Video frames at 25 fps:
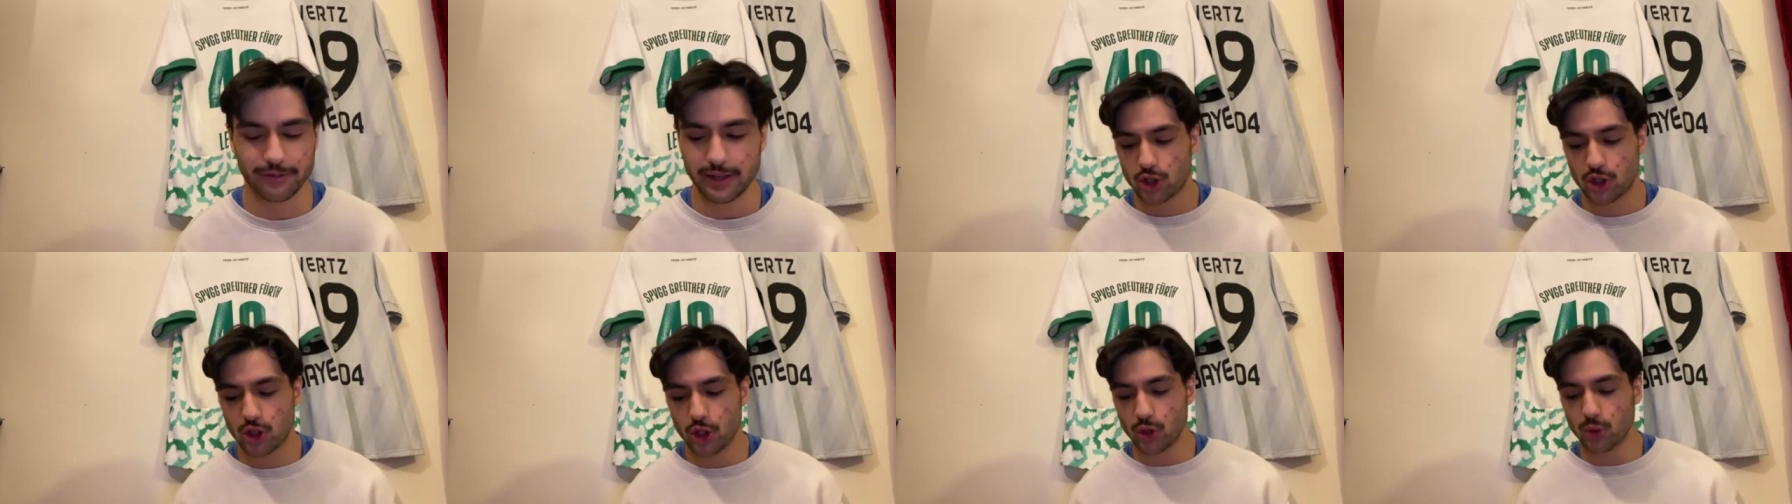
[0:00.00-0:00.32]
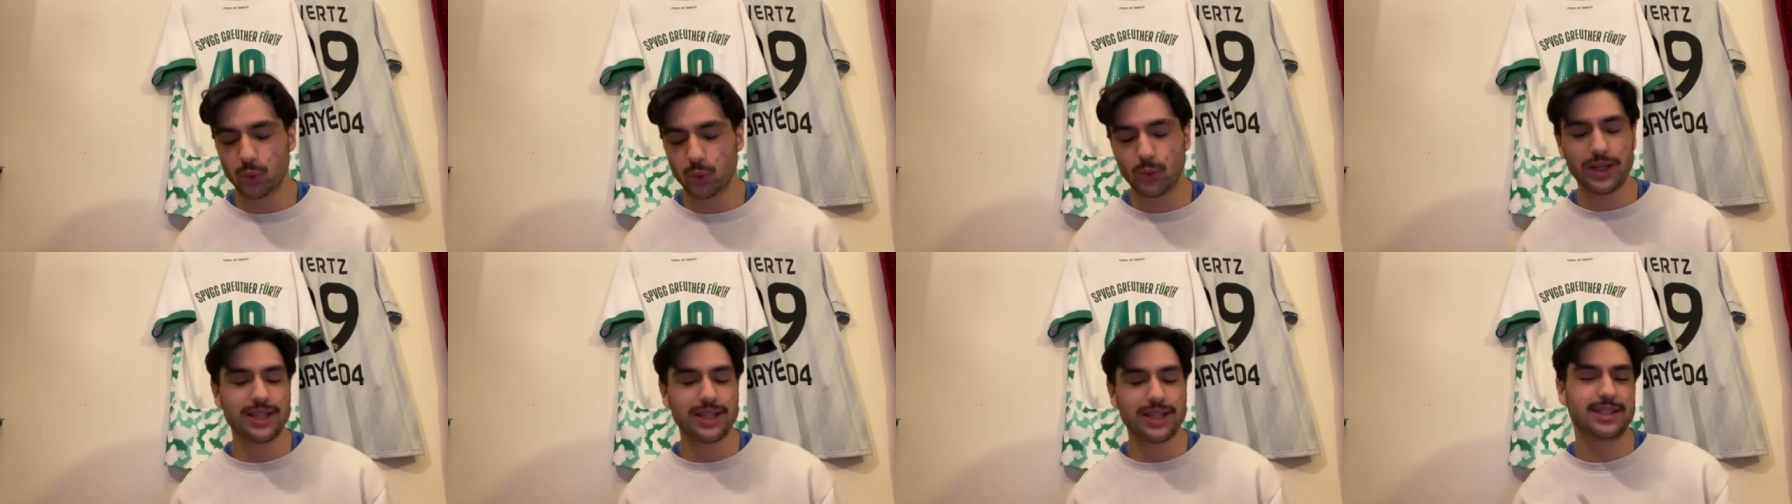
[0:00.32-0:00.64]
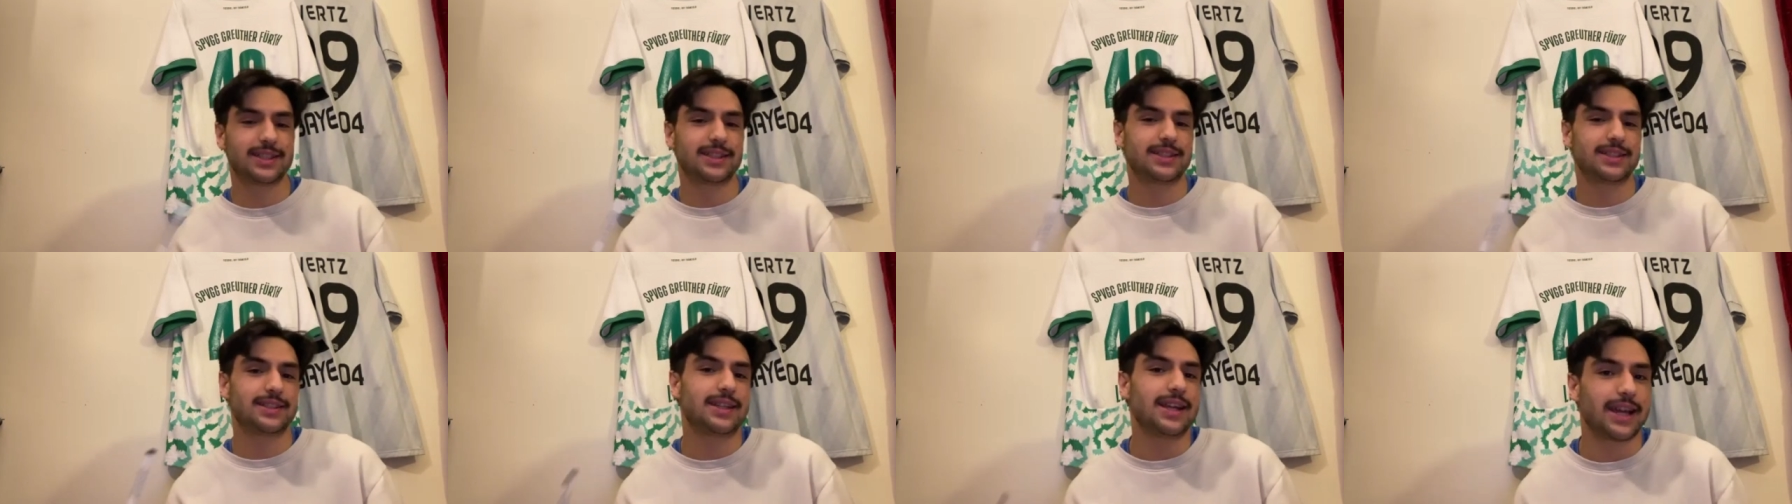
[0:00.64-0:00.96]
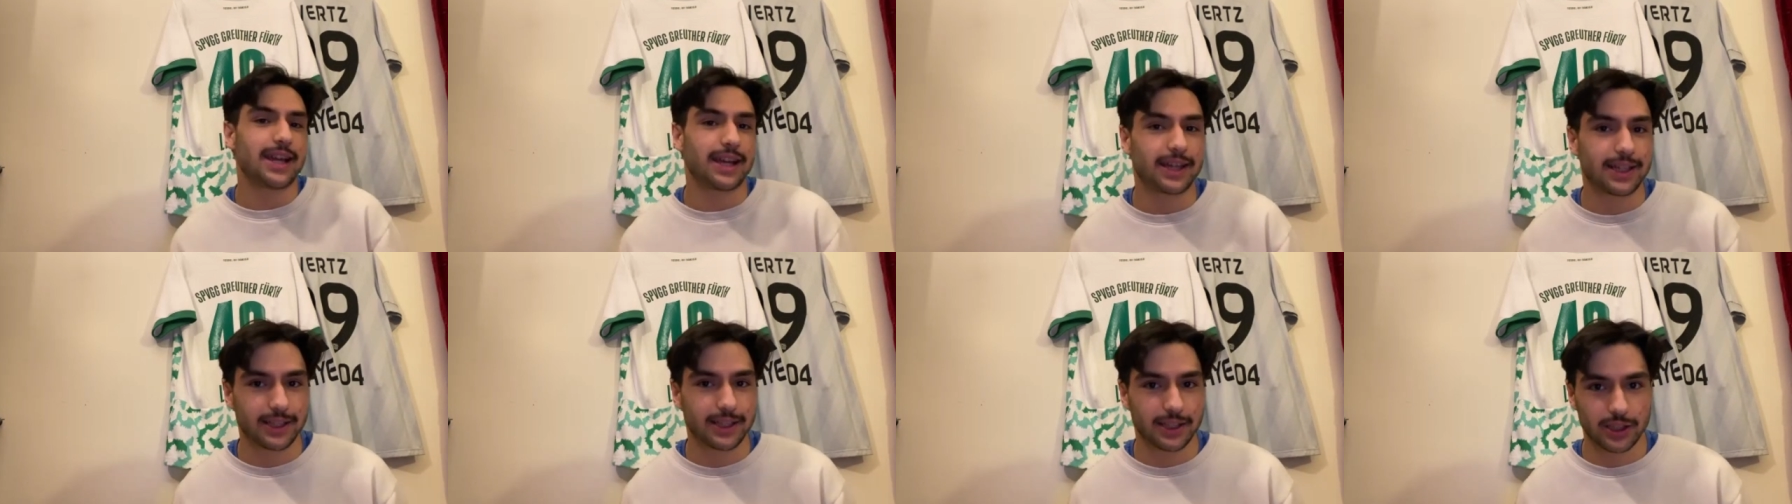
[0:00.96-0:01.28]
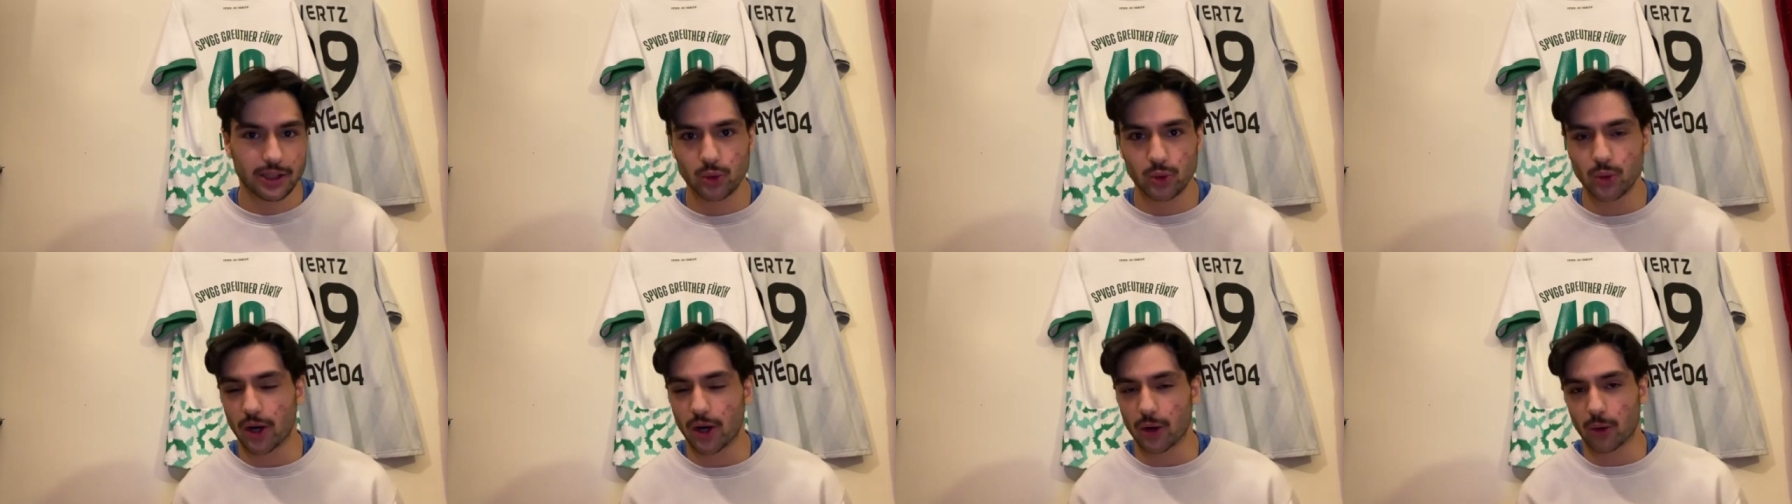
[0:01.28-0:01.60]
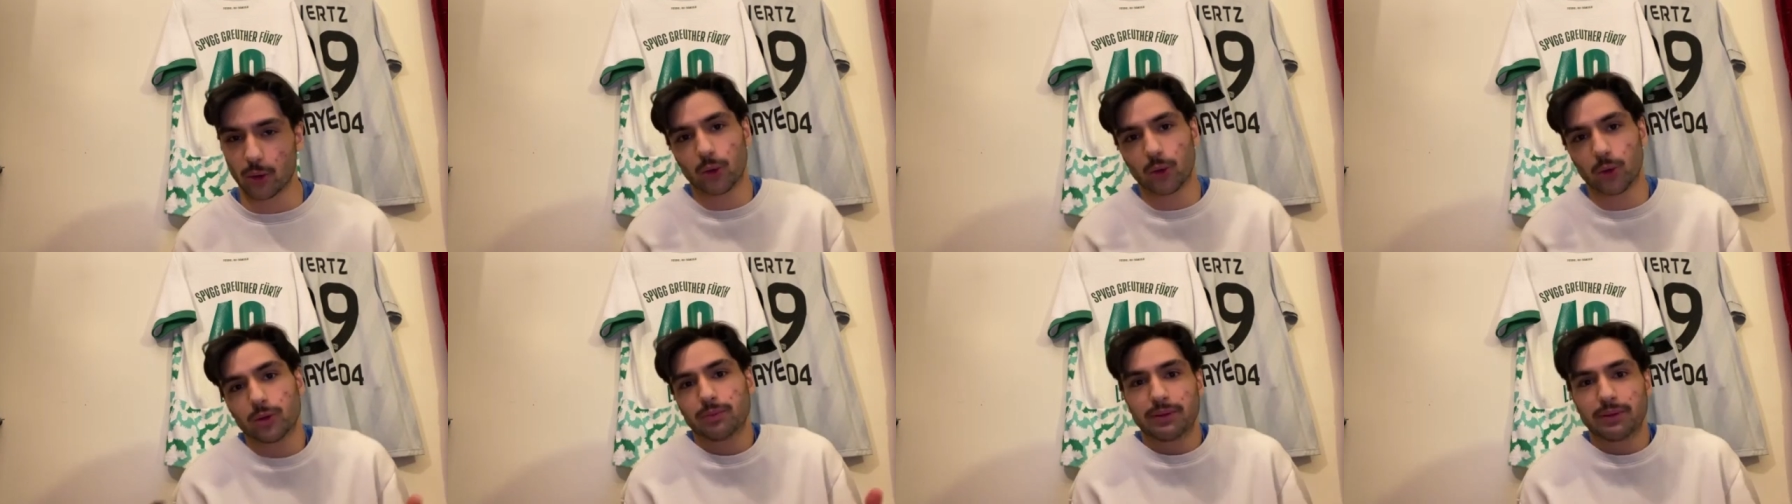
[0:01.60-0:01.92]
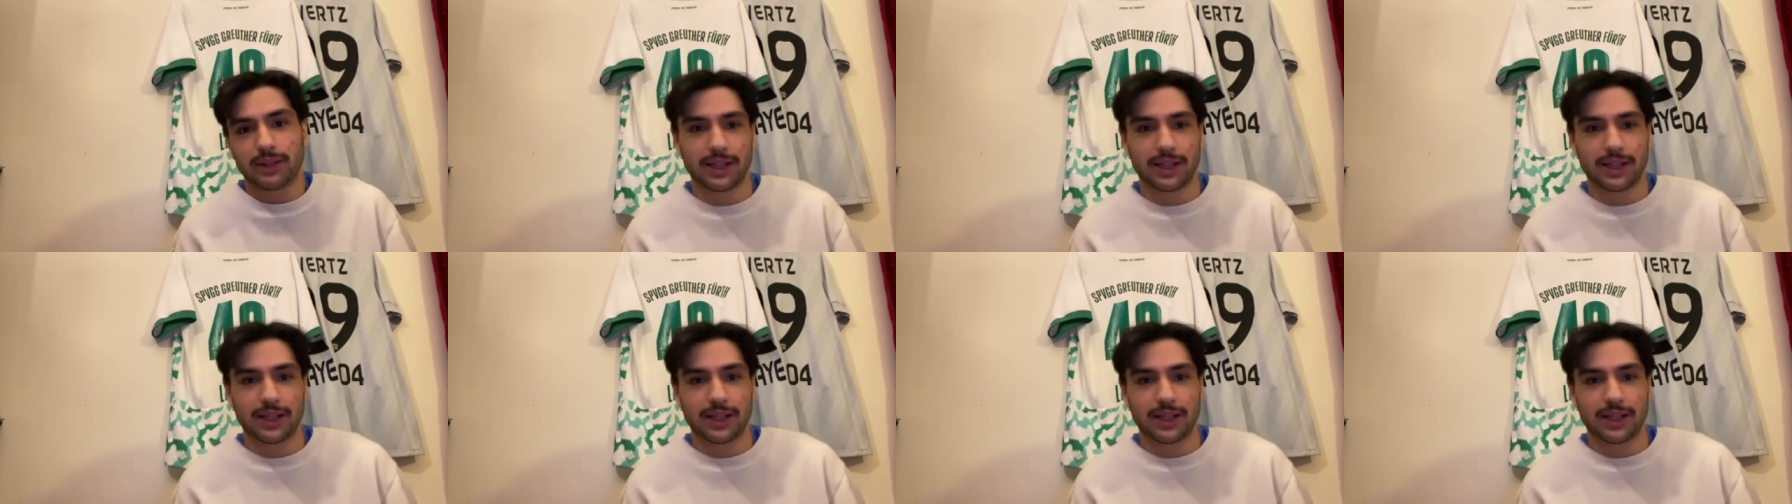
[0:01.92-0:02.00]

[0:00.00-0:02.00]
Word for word: Should we stick to our old